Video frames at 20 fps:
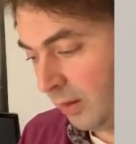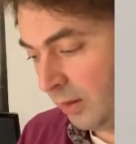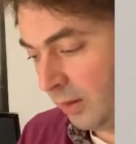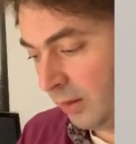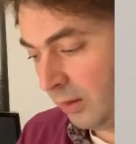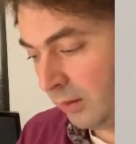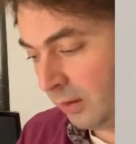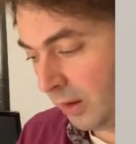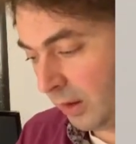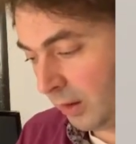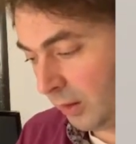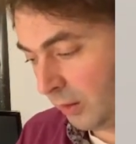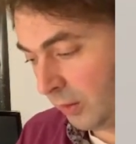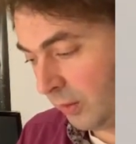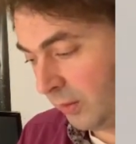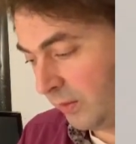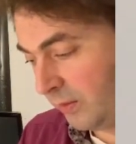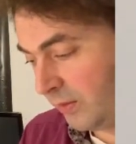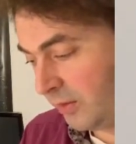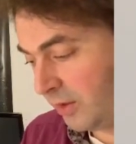Now
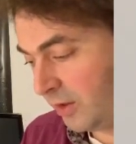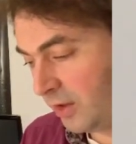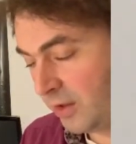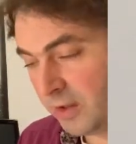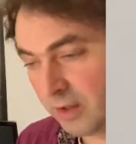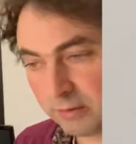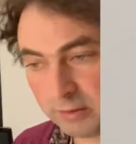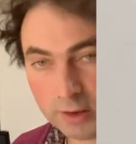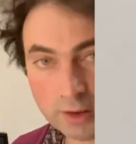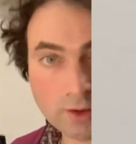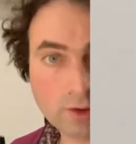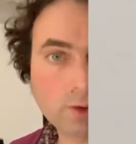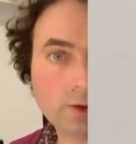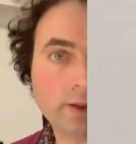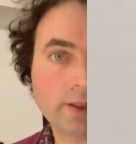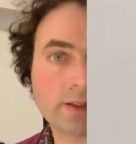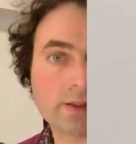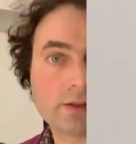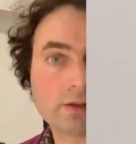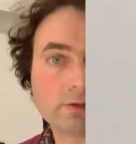G0
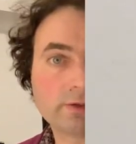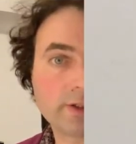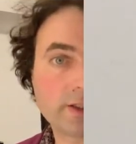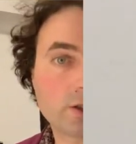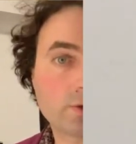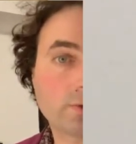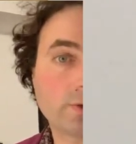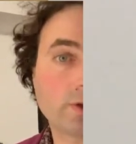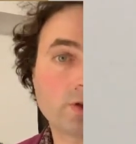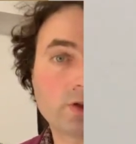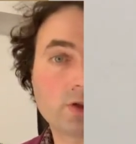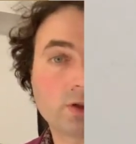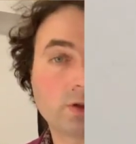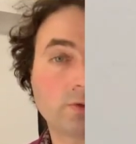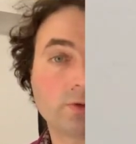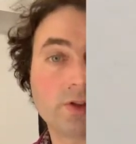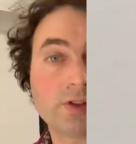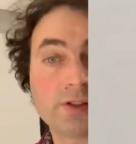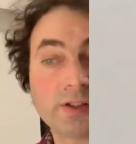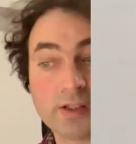is the Green's function of
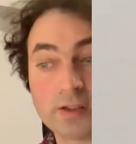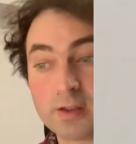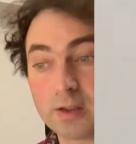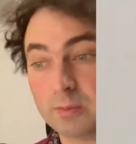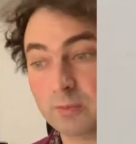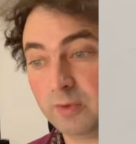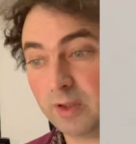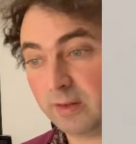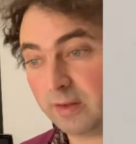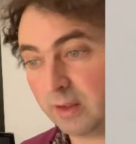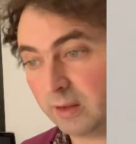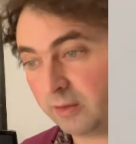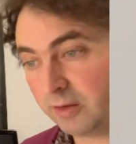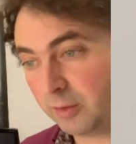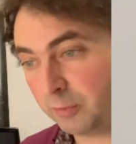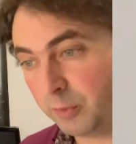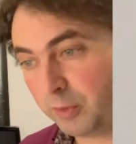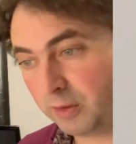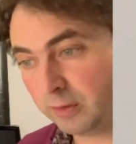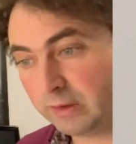the system without
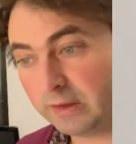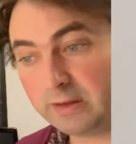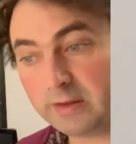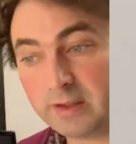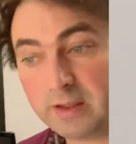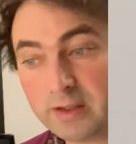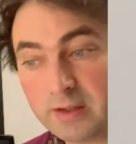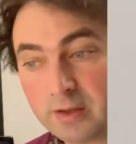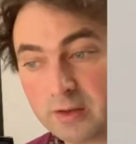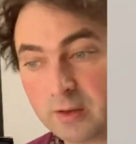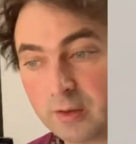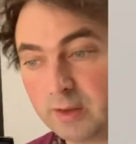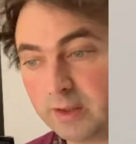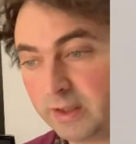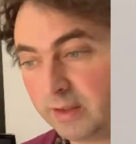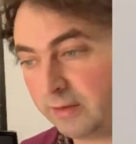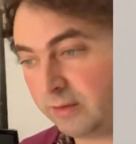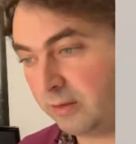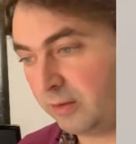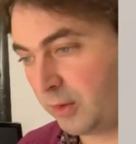impurities, so
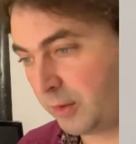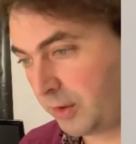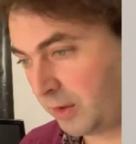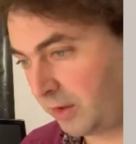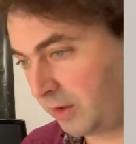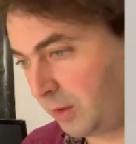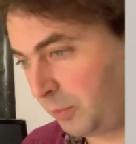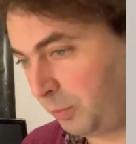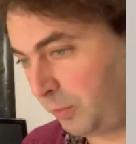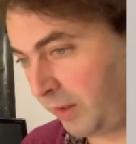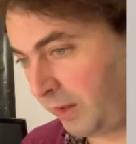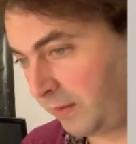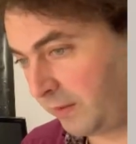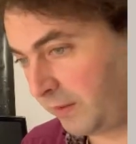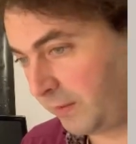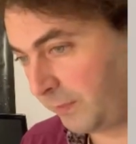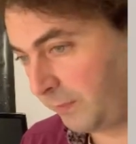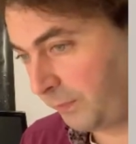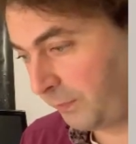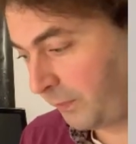that doesn't depend
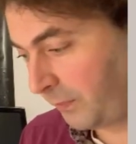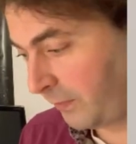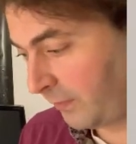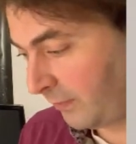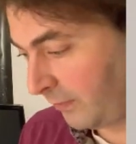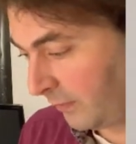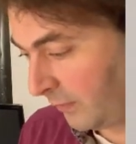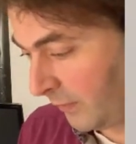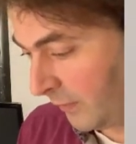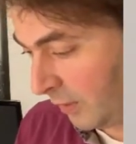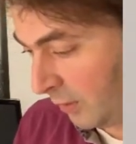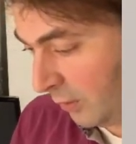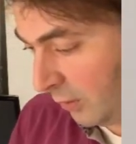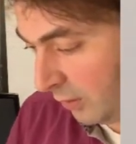on